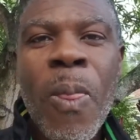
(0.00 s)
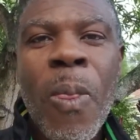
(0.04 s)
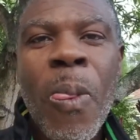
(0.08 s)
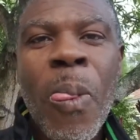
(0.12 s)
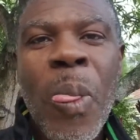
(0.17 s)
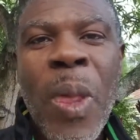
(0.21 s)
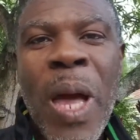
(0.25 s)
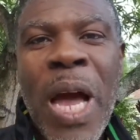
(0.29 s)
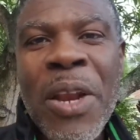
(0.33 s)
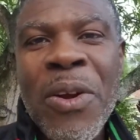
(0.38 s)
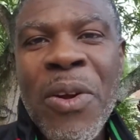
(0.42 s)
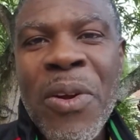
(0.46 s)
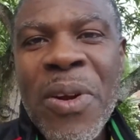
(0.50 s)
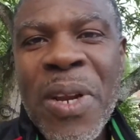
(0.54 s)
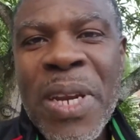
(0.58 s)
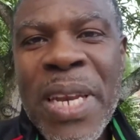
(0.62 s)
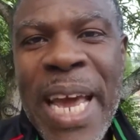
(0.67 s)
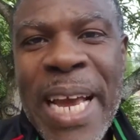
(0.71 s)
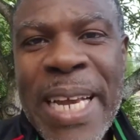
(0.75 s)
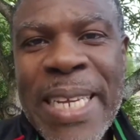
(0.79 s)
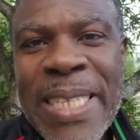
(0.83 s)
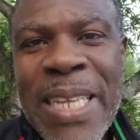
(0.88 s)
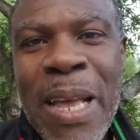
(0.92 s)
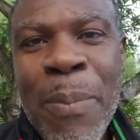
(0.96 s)
And on the
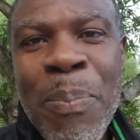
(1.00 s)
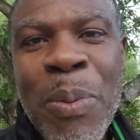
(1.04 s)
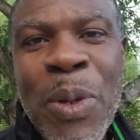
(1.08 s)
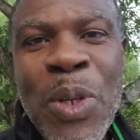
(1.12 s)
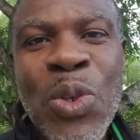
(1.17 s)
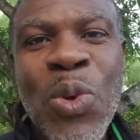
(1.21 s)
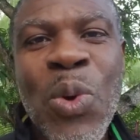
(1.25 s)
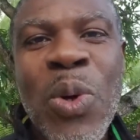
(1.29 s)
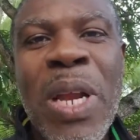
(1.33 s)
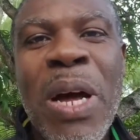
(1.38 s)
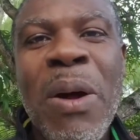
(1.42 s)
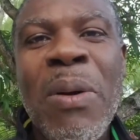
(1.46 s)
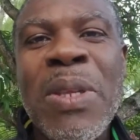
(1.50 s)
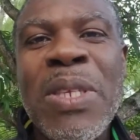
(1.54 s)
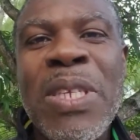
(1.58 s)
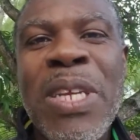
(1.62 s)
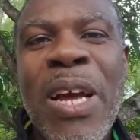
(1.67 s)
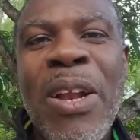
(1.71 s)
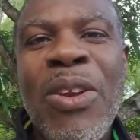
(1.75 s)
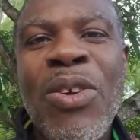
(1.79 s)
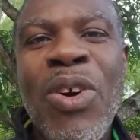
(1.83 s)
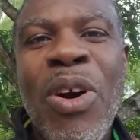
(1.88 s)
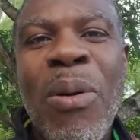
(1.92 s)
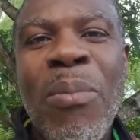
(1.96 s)
next episode, I will
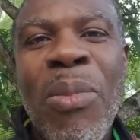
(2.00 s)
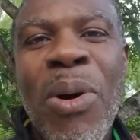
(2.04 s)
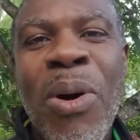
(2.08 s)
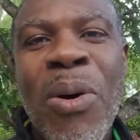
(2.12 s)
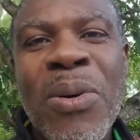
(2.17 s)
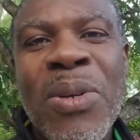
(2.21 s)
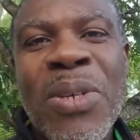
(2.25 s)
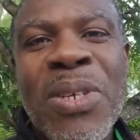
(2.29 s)
tell you about